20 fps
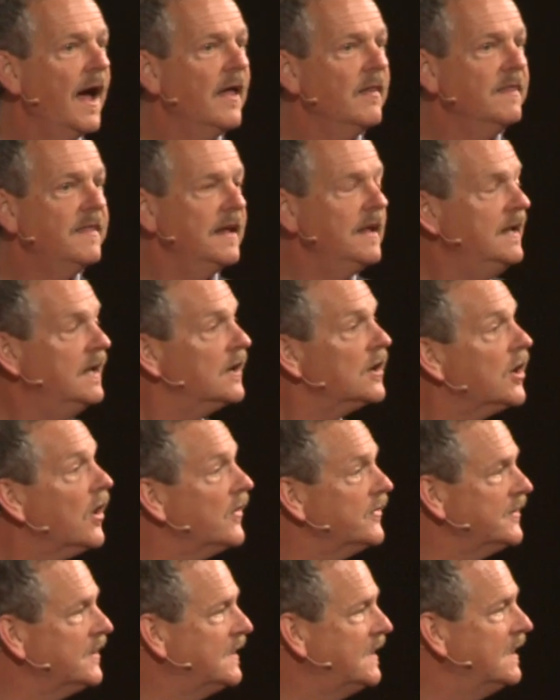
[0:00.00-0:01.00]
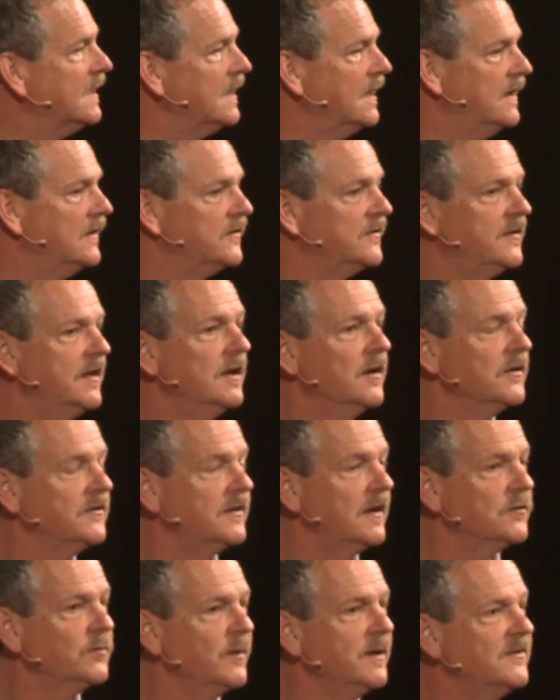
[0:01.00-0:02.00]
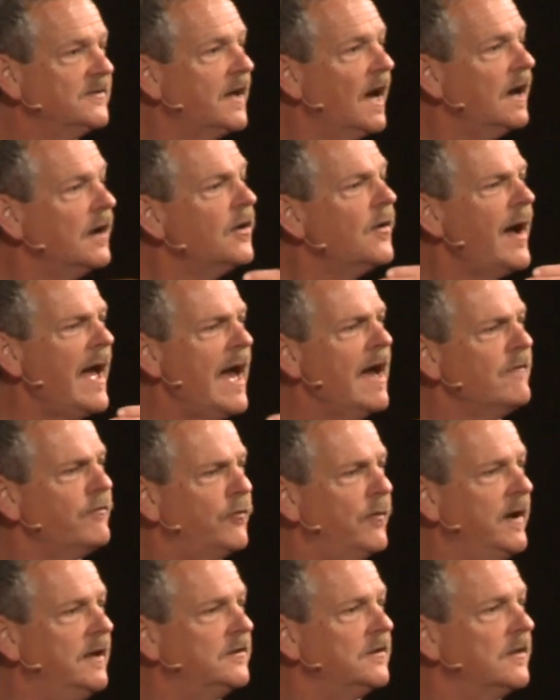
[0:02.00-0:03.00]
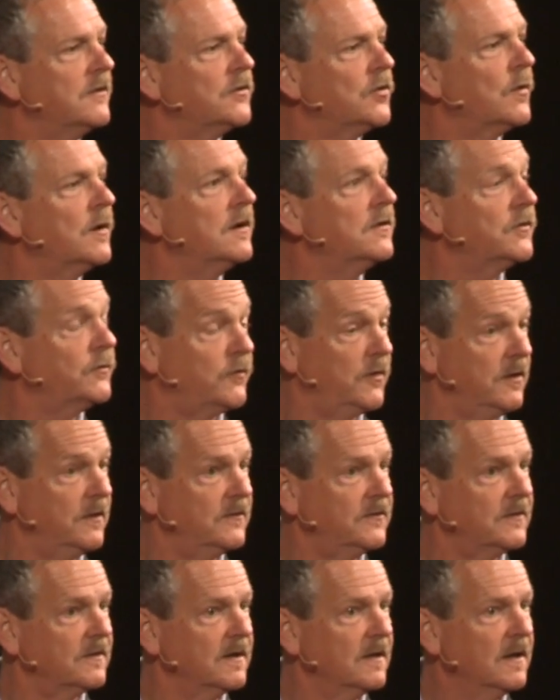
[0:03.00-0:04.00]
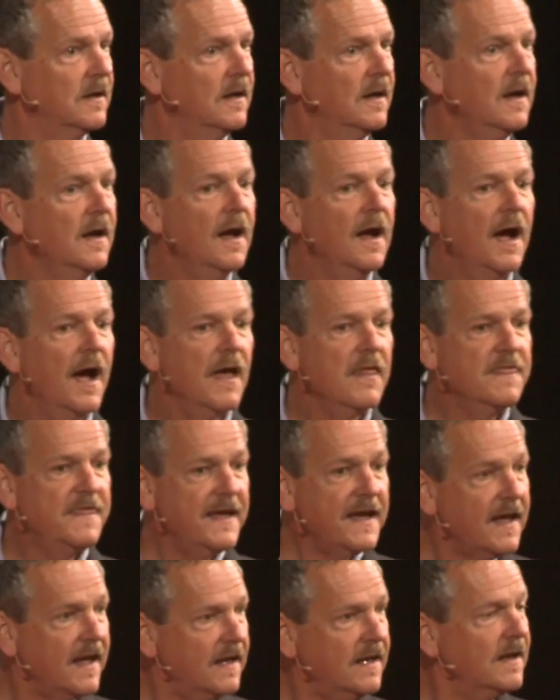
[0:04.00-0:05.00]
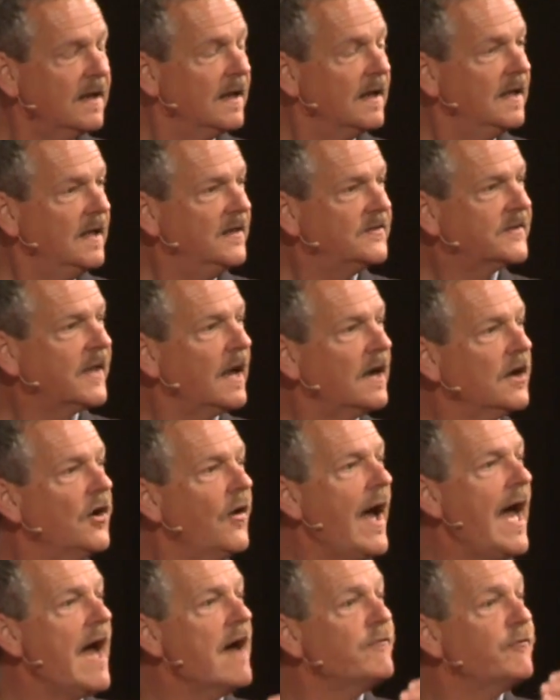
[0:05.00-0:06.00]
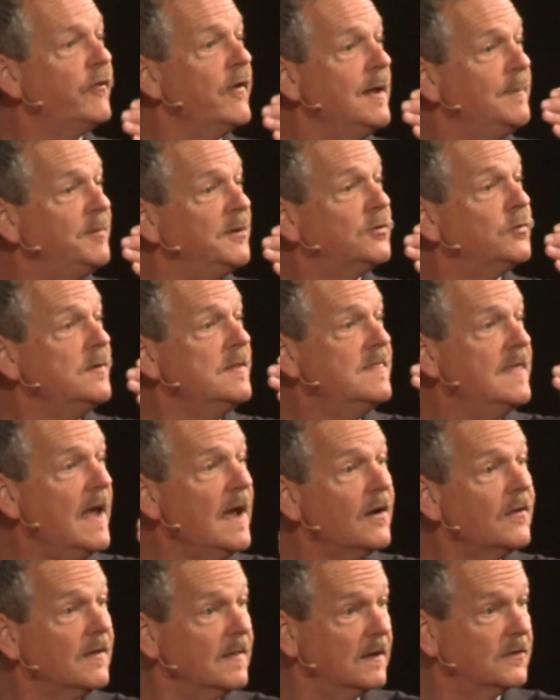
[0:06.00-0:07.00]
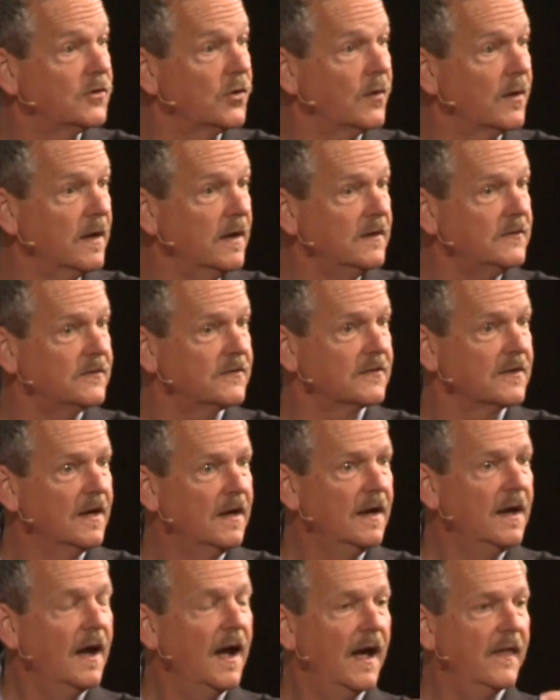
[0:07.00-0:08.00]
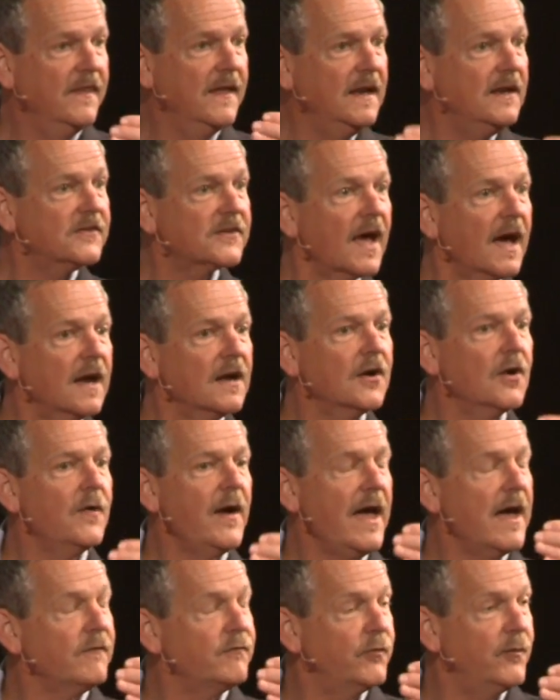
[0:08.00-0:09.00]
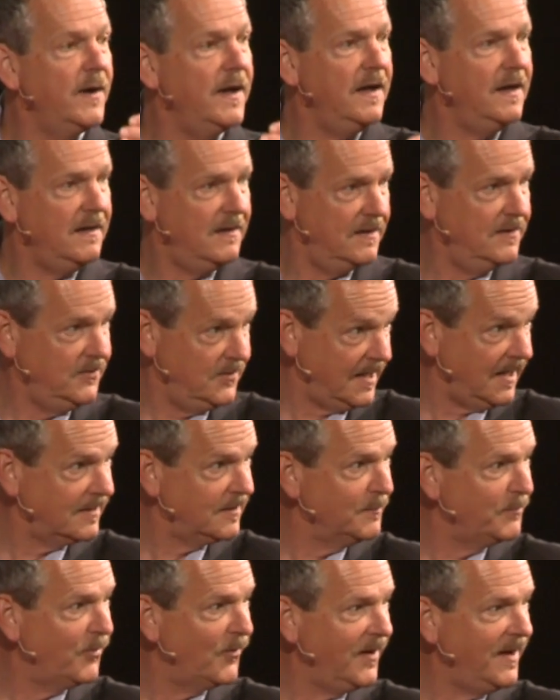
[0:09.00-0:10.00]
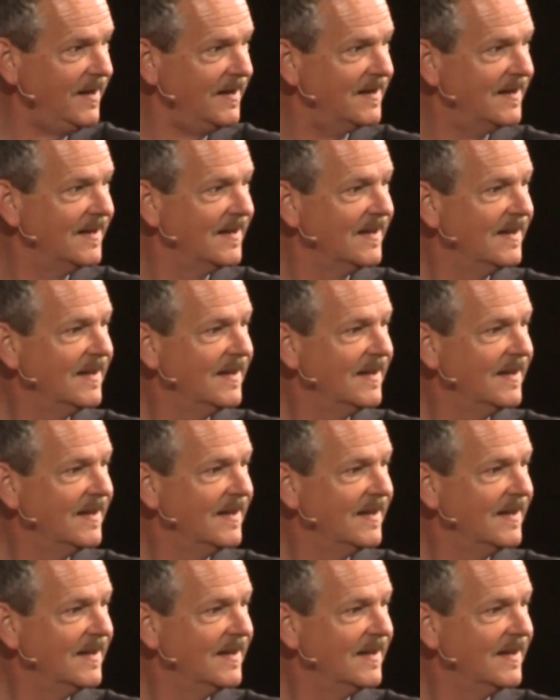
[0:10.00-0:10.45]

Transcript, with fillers: And then here goes Achilles. Zeno says, well, he's got to go halfway to the tortoise first. And then he's got to go halfway between there and the tortoise. And then he's got to go halfway. You get the point?